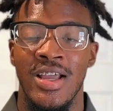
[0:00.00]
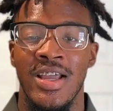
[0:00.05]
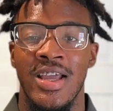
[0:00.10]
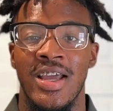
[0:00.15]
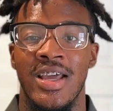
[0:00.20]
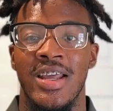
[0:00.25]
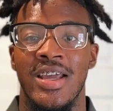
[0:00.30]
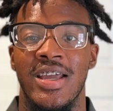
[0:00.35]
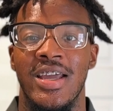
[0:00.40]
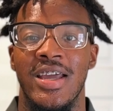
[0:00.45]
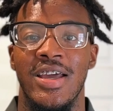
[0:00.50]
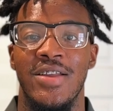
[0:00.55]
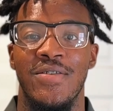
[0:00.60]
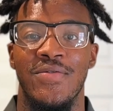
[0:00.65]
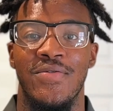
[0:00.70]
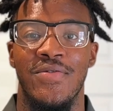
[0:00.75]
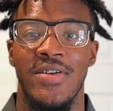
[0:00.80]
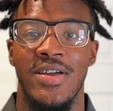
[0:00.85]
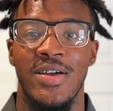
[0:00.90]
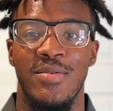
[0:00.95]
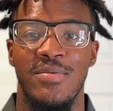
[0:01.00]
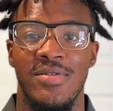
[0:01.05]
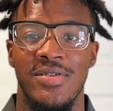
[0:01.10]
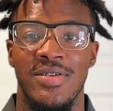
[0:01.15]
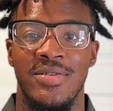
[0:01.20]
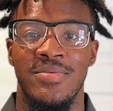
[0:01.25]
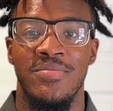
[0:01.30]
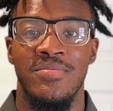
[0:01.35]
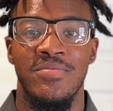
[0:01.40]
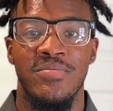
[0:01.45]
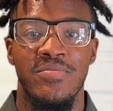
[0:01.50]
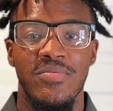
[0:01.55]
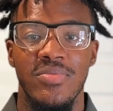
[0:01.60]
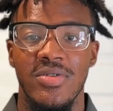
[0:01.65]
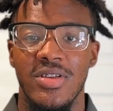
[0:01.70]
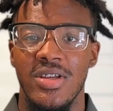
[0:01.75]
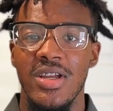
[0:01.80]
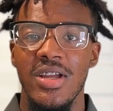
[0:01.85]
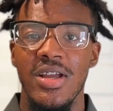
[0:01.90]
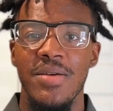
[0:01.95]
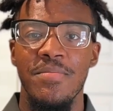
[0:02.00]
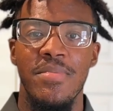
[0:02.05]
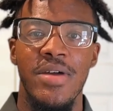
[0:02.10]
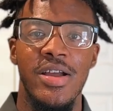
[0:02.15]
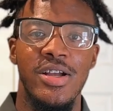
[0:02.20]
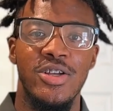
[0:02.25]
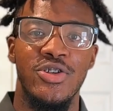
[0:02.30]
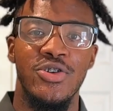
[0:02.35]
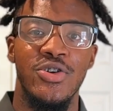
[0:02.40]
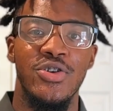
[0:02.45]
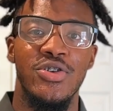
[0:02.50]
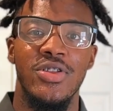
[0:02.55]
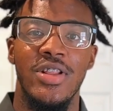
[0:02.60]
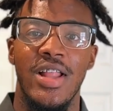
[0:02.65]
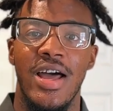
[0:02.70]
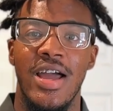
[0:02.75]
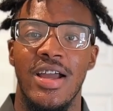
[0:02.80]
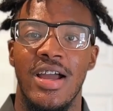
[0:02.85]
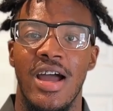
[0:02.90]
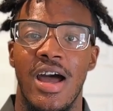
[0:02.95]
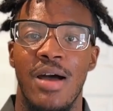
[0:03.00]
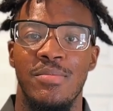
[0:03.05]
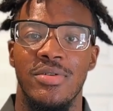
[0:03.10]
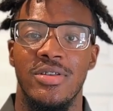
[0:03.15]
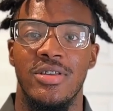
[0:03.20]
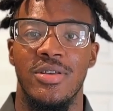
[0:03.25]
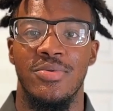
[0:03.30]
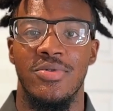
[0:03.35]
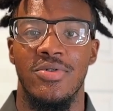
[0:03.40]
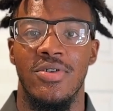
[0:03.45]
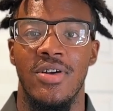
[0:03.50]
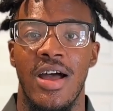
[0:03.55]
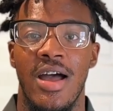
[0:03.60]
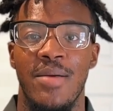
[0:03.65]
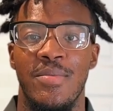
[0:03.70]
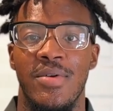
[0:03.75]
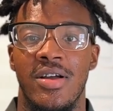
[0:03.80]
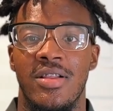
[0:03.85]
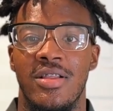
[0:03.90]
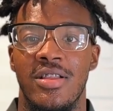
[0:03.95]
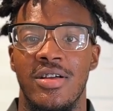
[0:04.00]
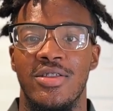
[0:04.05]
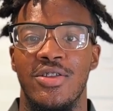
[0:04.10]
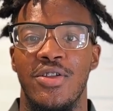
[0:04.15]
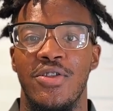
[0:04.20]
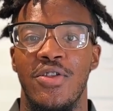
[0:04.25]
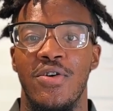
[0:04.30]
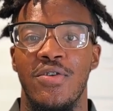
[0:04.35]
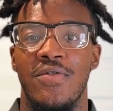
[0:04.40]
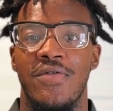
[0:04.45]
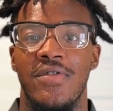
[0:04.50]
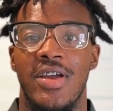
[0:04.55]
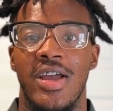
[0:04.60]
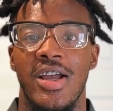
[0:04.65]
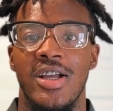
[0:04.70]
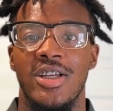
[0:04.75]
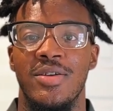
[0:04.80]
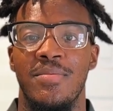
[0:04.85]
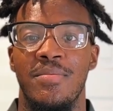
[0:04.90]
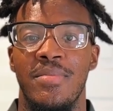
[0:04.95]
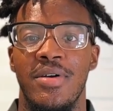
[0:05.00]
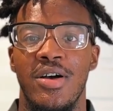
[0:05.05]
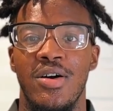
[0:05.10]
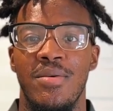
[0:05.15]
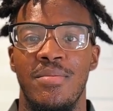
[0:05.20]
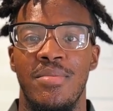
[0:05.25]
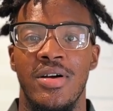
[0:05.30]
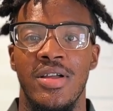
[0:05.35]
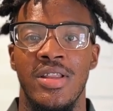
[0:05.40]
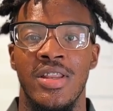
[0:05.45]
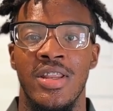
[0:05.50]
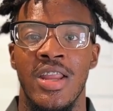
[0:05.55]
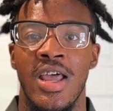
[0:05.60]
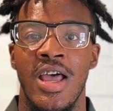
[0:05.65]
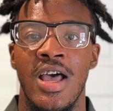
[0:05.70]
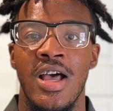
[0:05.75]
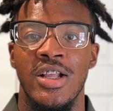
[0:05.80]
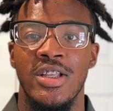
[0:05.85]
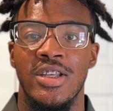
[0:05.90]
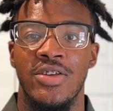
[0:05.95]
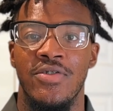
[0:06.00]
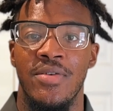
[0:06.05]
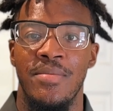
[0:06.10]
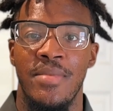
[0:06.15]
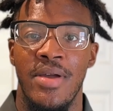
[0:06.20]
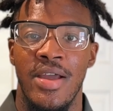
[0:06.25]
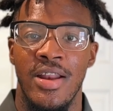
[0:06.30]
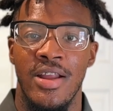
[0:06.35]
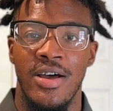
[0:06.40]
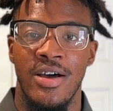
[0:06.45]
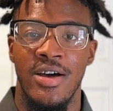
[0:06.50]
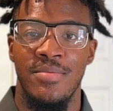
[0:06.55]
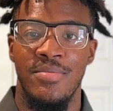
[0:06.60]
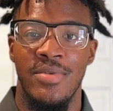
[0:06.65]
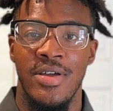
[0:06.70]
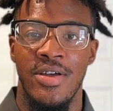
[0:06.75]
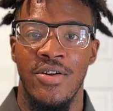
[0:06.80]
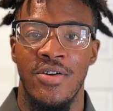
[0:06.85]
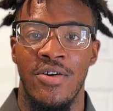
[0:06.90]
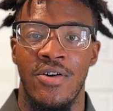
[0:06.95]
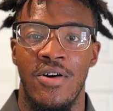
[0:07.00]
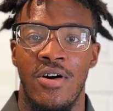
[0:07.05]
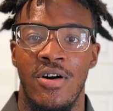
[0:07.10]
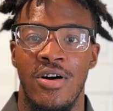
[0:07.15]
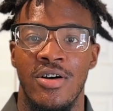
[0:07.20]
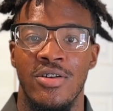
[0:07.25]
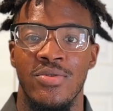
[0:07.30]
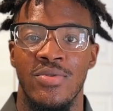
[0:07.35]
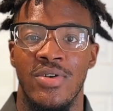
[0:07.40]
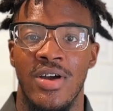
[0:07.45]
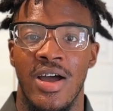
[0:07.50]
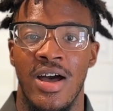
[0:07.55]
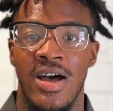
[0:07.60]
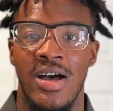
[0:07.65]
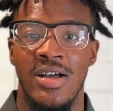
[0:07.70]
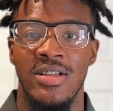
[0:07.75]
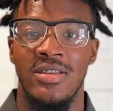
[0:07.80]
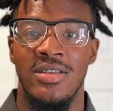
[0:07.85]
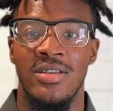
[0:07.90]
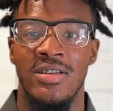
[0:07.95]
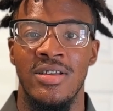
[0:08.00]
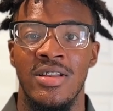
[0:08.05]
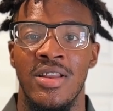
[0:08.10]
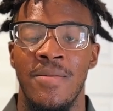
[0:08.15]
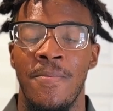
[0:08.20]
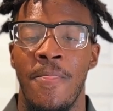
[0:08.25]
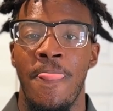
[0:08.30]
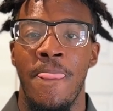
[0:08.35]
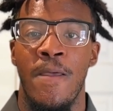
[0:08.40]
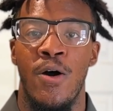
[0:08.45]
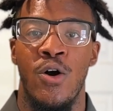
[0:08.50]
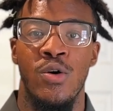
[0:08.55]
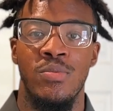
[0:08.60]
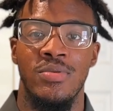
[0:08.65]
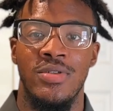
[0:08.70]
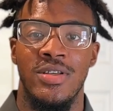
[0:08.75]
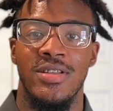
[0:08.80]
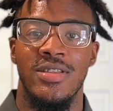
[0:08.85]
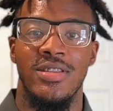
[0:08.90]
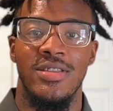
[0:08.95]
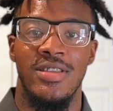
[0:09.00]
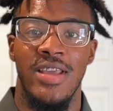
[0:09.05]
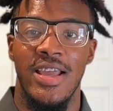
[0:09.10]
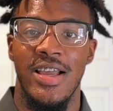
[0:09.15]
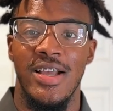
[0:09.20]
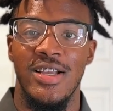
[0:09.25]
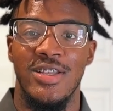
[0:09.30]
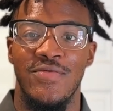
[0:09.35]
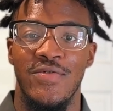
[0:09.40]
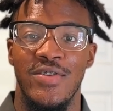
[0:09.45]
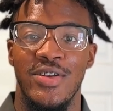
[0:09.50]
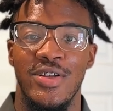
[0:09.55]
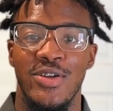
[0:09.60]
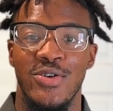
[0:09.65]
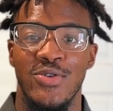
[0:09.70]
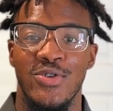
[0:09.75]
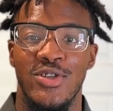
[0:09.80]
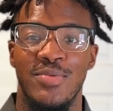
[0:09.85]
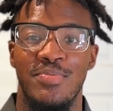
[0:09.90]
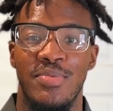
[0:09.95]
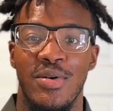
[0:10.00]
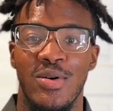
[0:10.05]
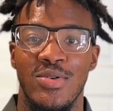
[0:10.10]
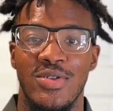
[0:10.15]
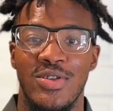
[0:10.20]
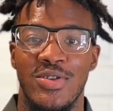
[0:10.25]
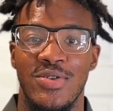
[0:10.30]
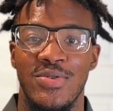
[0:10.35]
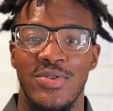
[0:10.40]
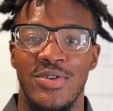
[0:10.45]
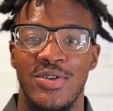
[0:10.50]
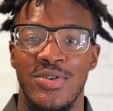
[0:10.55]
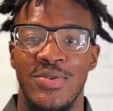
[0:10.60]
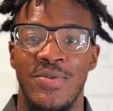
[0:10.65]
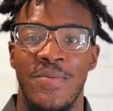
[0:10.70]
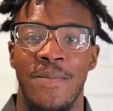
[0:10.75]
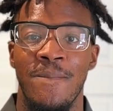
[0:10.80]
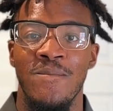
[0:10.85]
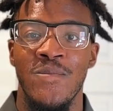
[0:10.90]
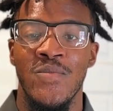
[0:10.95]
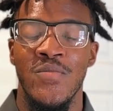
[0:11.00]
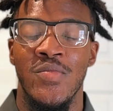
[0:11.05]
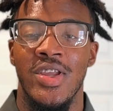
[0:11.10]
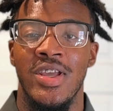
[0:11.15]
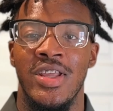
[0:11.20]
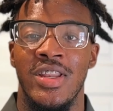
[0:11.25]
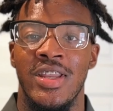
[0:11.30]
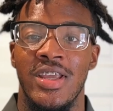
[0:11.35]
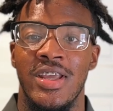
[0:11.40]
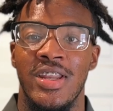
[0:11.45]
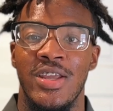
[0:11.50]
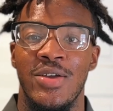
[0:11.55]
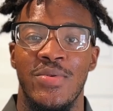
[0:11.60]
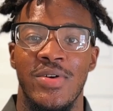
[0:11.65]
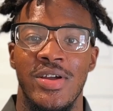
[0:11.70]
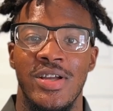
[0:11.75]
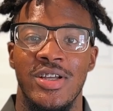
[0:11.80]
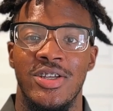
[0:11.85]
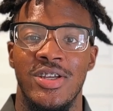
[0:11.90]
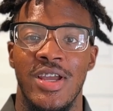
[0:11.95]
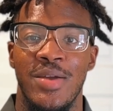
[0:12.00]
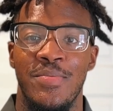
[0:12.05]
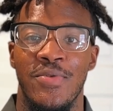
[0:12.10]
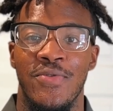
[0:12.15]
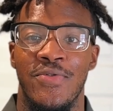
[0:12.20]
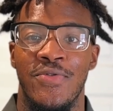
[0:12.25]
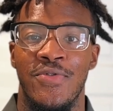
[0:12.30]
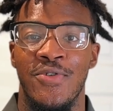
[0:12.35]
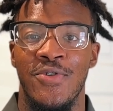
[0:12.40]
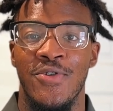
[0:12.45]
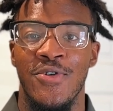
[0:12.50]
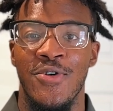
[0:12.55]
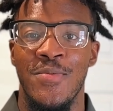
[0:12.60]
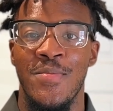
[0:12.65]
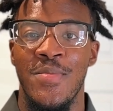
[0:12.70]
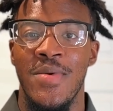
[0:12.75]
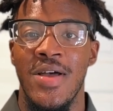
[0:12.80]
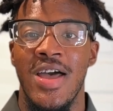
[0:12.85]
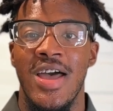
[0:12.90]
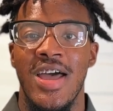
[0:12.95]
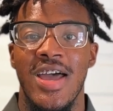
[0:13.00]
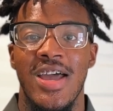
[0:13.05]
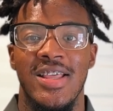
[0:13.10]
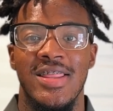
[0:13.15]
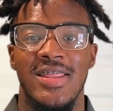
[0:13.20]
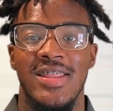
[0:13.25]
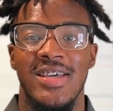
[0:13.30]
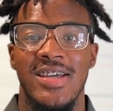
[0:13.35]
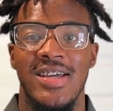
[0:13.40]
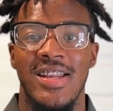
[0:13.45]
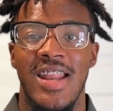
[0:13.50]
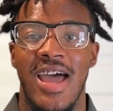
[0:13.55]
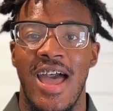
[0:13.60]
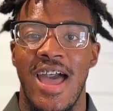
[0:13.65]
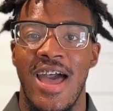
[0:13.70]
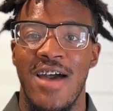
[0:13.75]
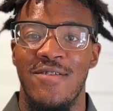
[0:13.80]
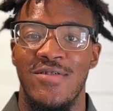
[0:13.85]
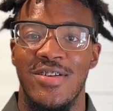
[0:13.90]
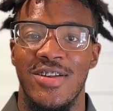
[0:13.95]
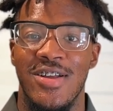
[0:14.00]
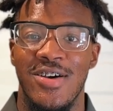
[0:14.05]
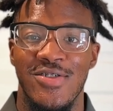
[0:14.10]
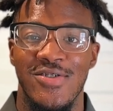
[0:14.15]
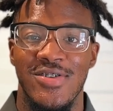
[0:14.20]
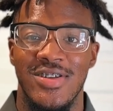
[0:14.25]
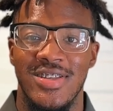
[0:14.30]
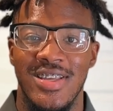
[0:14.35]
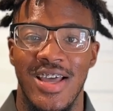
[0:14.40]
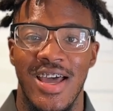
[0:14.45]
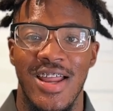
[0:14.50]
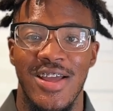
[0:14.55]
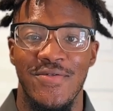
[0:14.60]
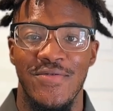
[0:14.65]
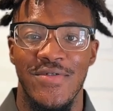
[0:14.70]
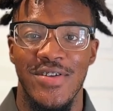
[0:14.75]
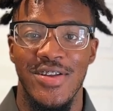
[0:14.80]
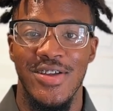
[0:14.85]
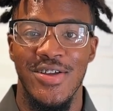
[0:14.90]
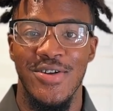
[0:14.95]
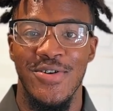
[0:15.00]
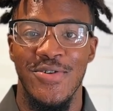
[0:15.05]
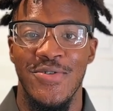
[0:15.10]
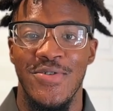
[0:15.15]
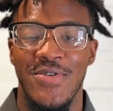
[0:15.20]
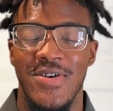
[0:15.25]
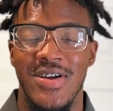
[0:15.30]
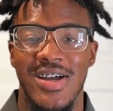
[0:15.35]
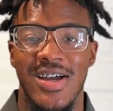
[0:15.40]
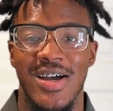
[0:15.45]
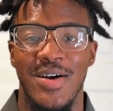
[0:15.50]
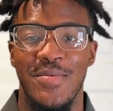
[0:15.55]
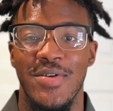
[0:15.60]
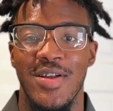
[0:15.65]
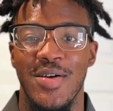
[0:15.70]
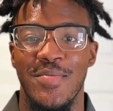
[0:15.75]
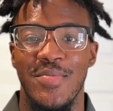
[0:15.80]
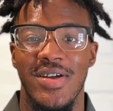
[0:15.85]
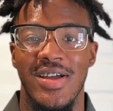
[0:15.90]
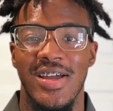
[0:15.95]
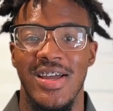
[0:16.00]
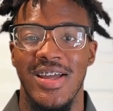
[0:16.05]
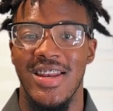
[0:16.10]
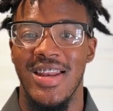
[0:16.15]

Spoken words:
And again, family, make sure you like, comment, subscribe, and click the notification bell button to remain updated on all new content. I hope today's video spoke to you in any way, shape, or form. And then I have another exciting video coming up again